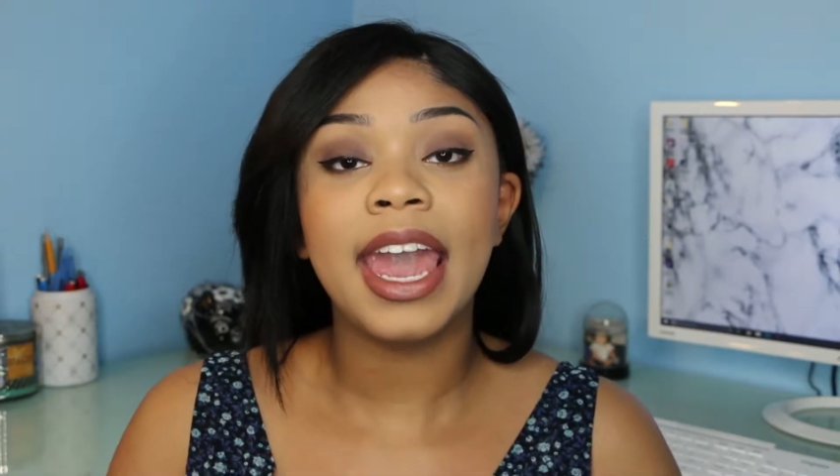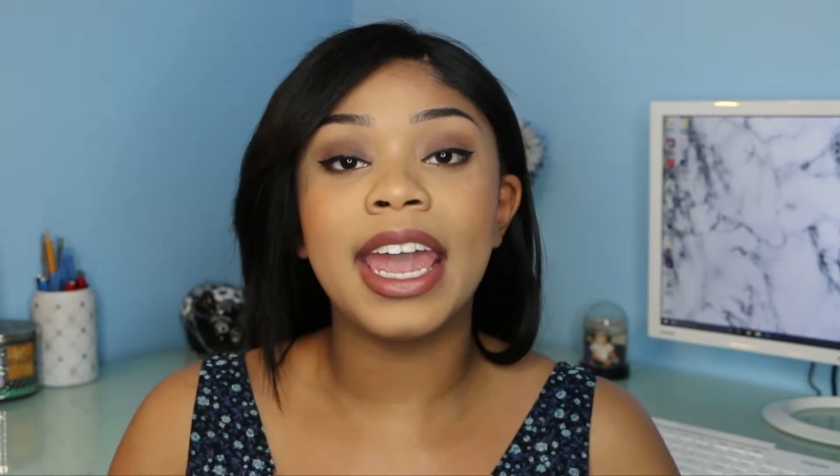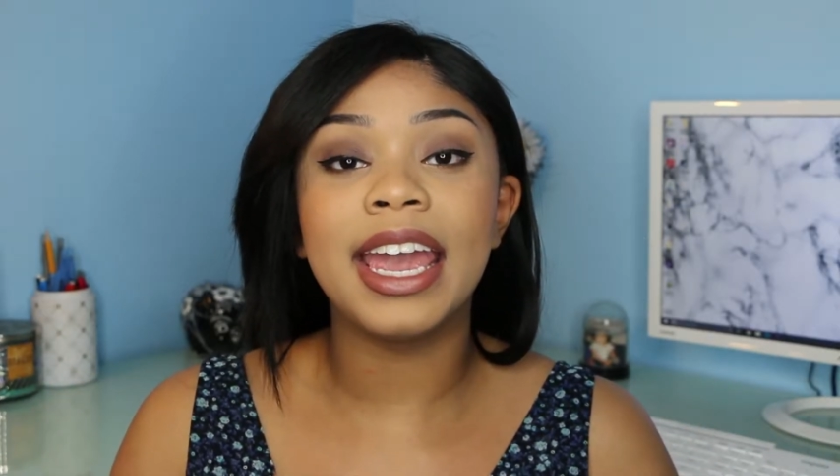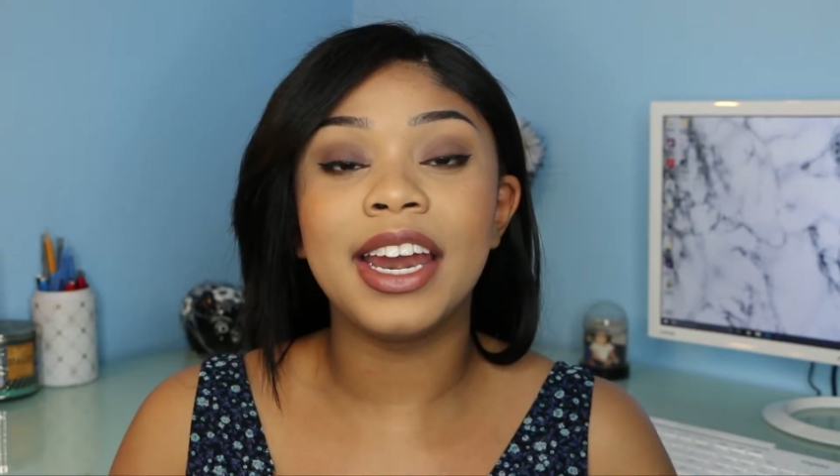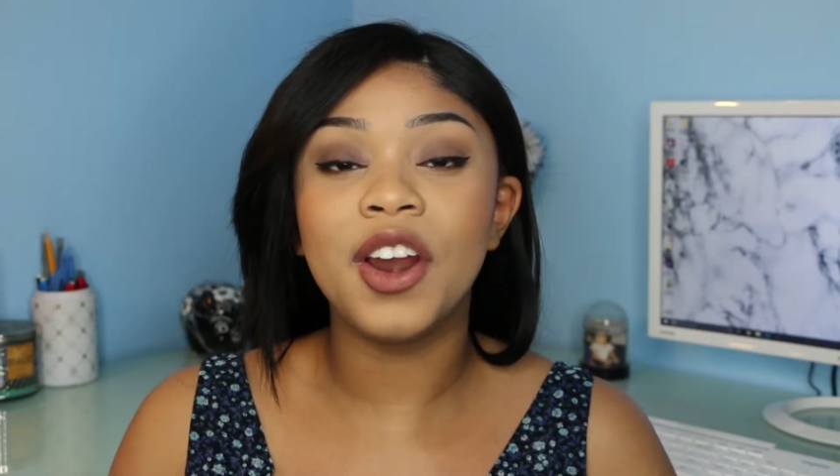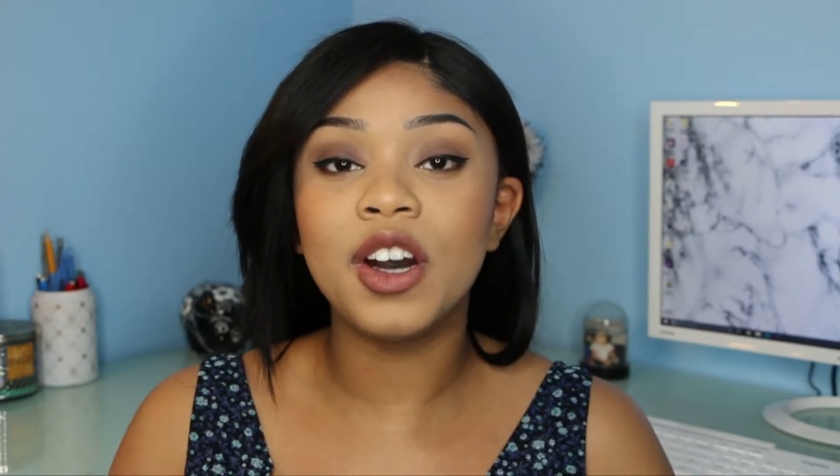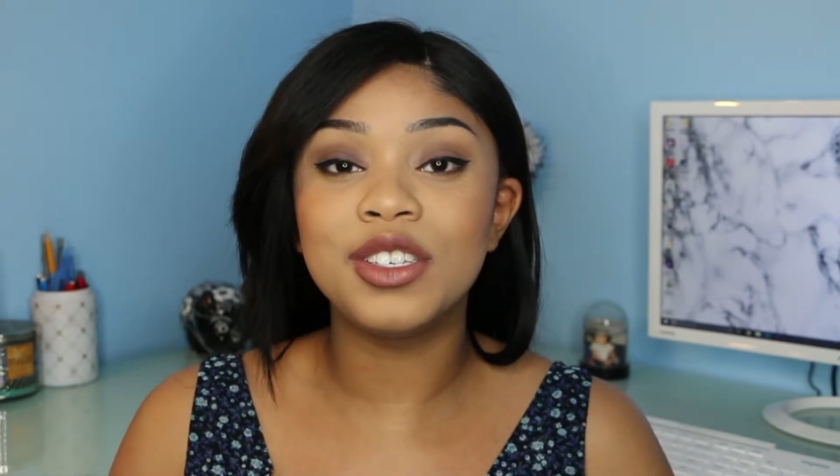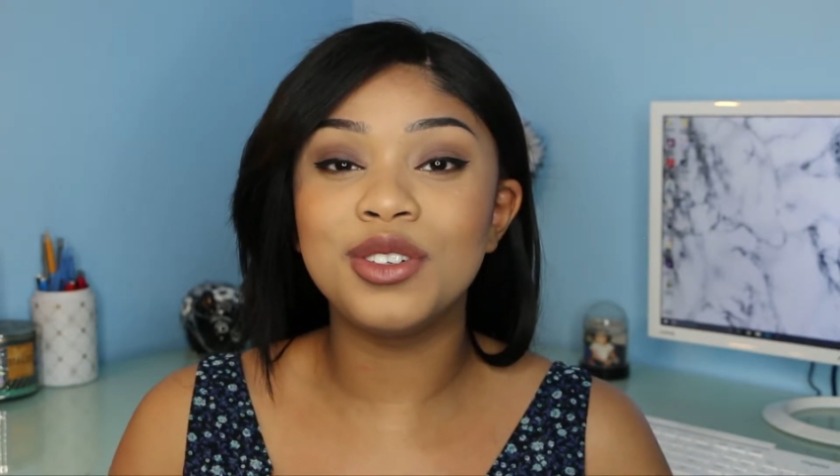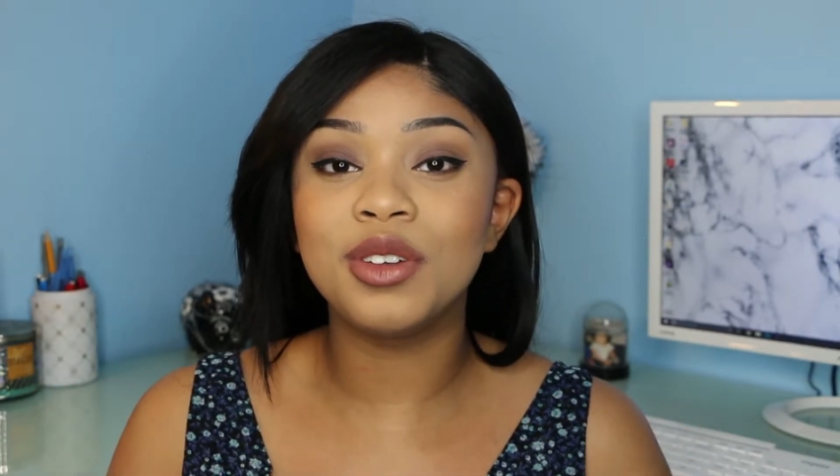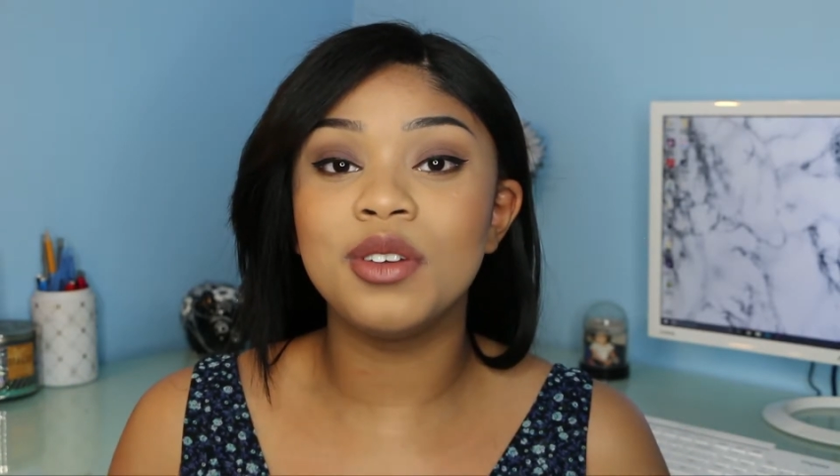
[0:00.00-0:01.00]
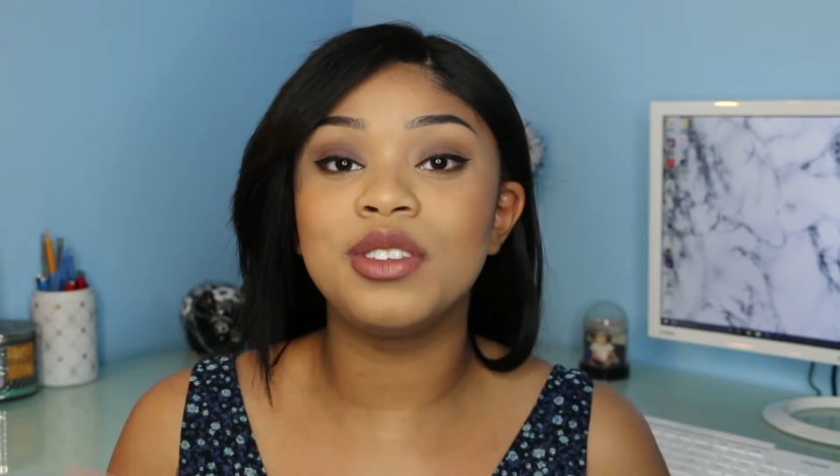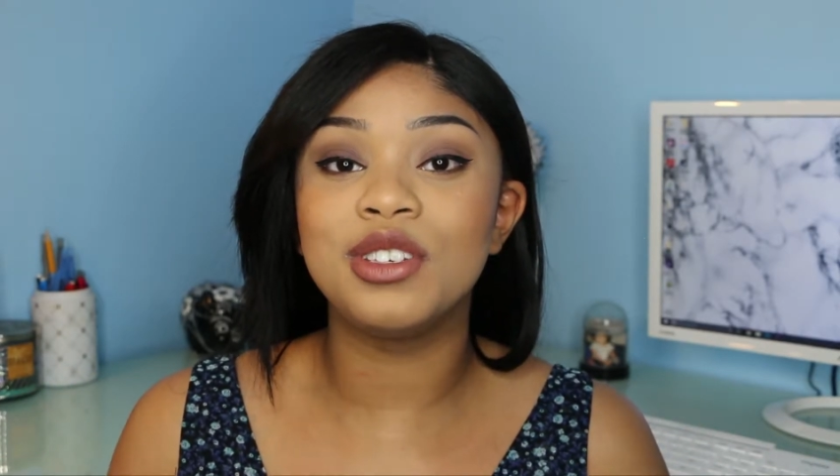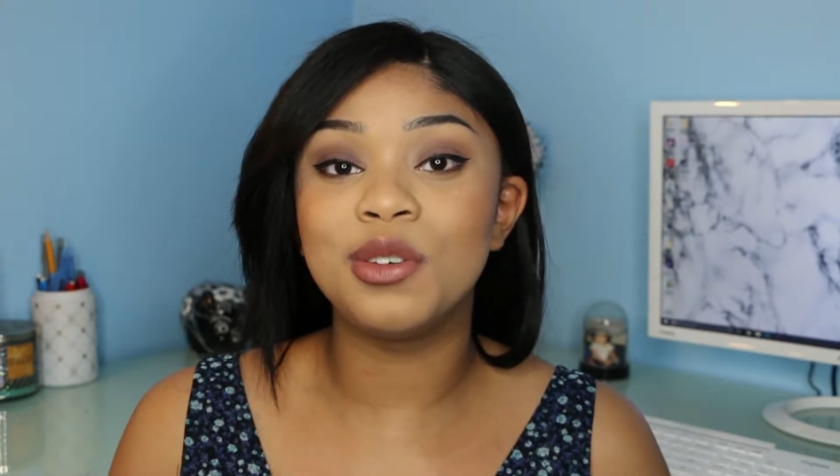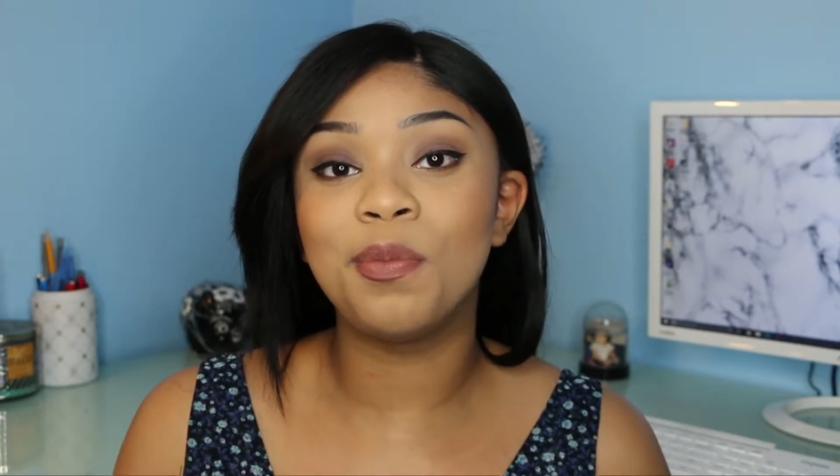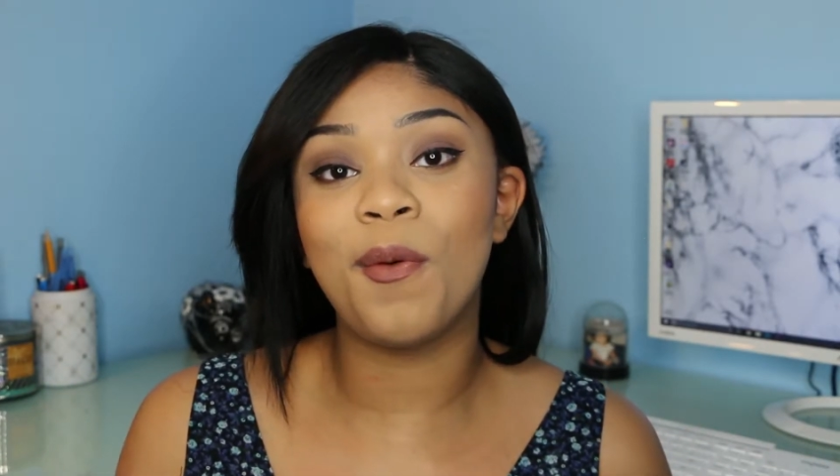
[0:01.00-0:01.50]
and it also shows
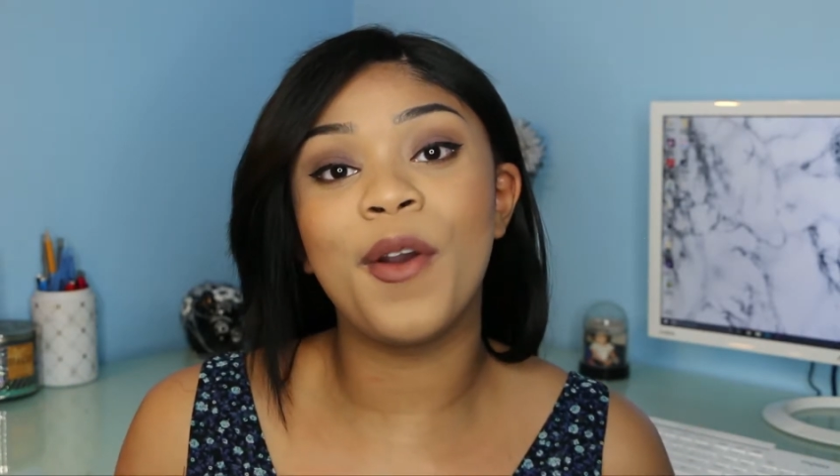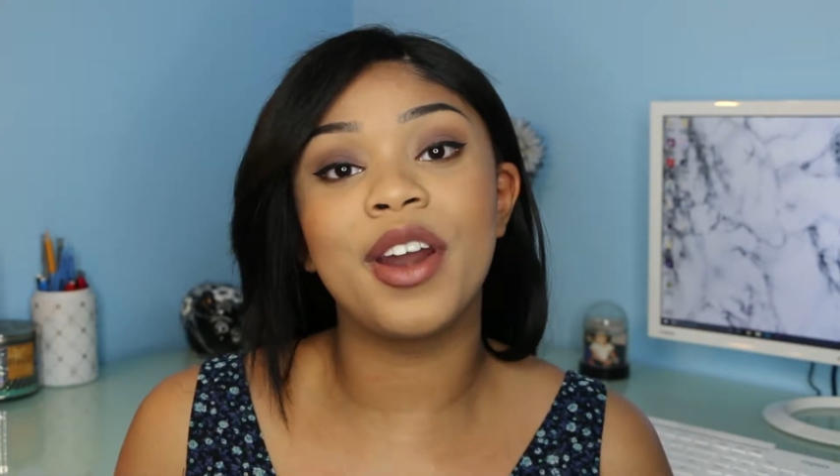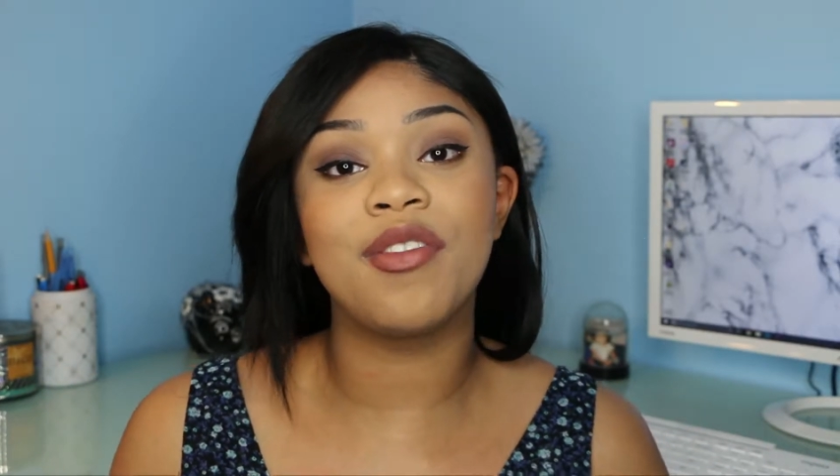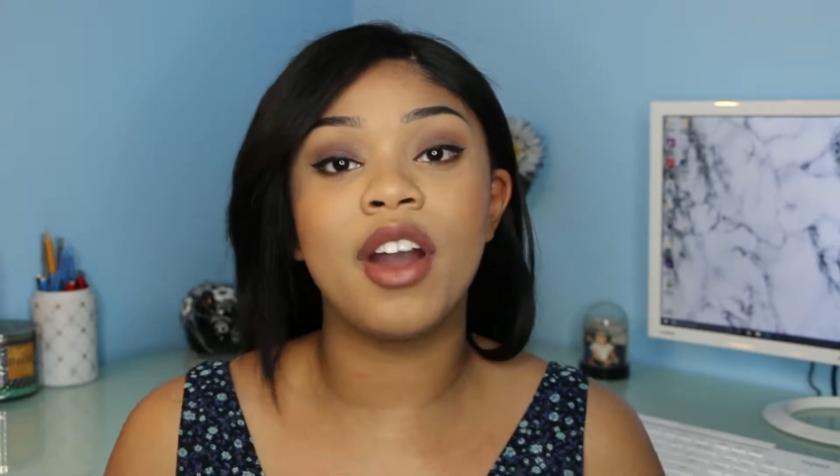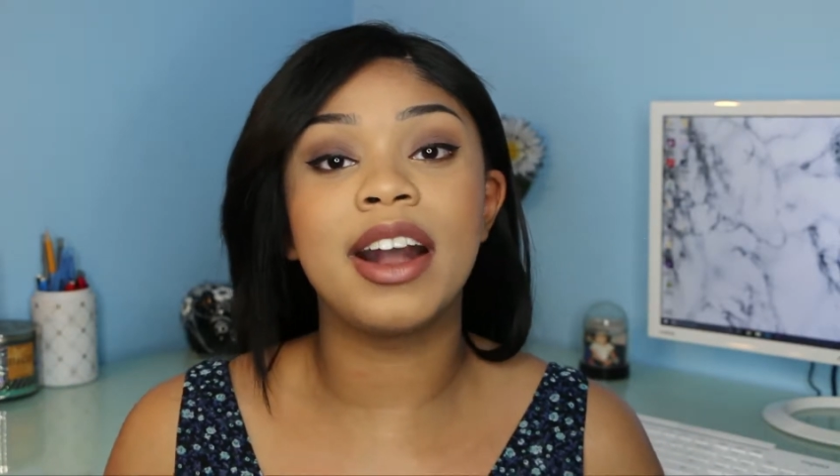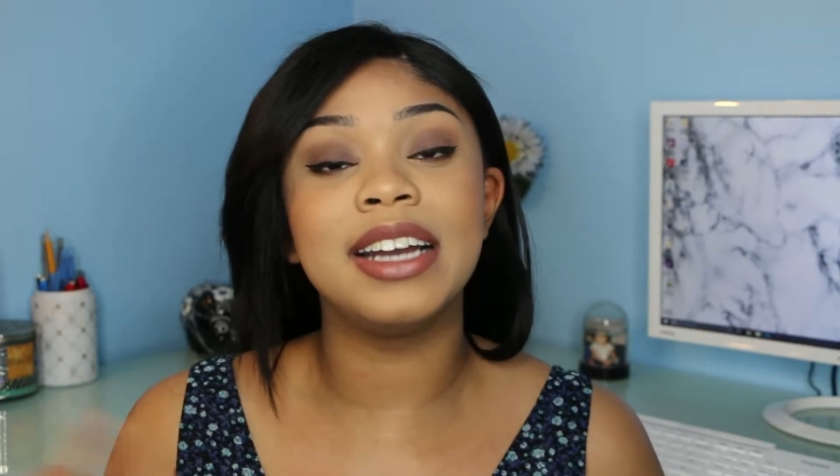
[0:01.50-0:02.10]
the support of y'all